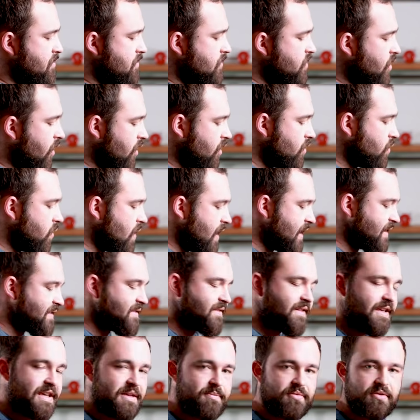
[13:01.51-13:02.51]
not quite as
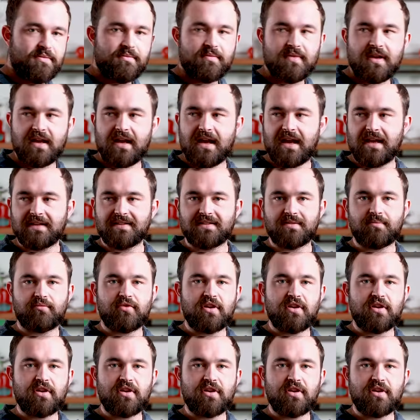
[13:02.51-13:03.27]
deep as the